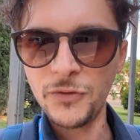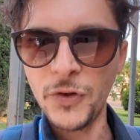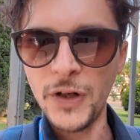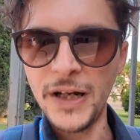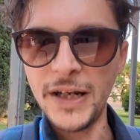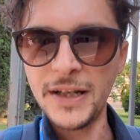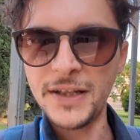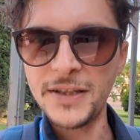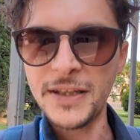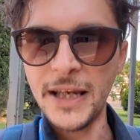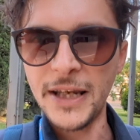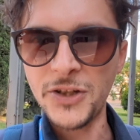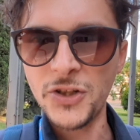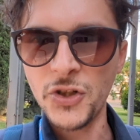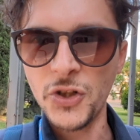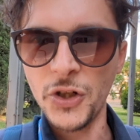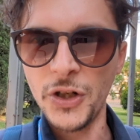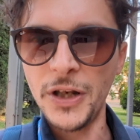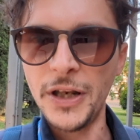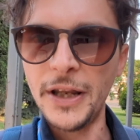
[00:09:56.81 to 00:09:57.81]
training
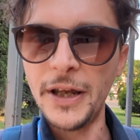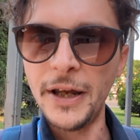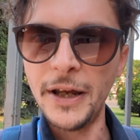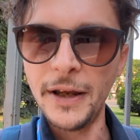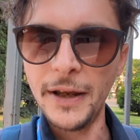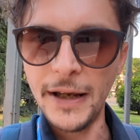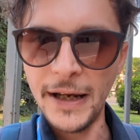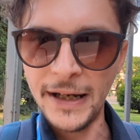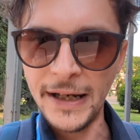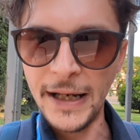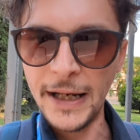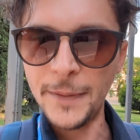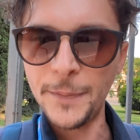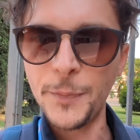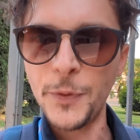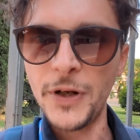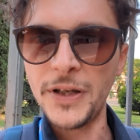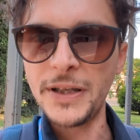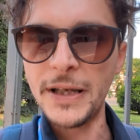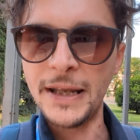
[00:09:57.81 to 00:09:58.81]
session and
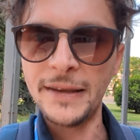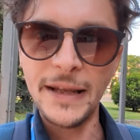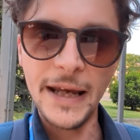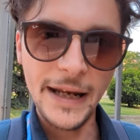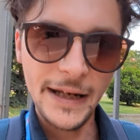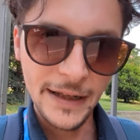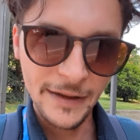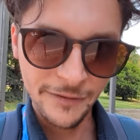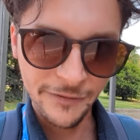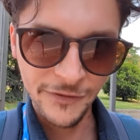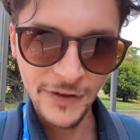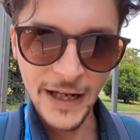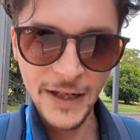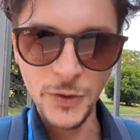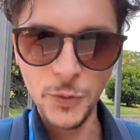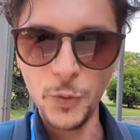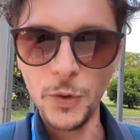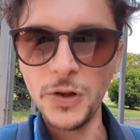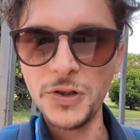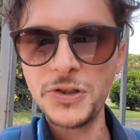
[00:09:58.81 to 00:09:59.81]
then
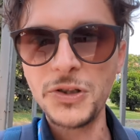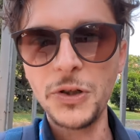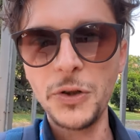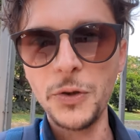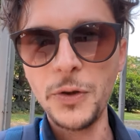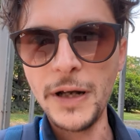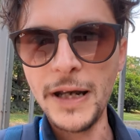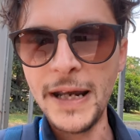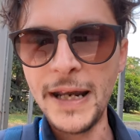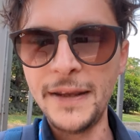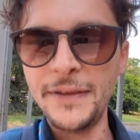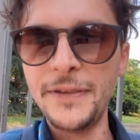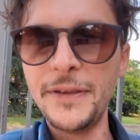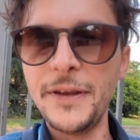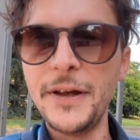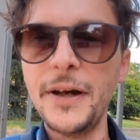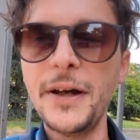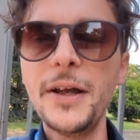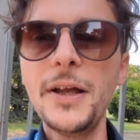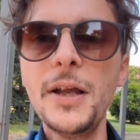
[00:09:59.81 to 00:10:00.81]
flight to Oslo and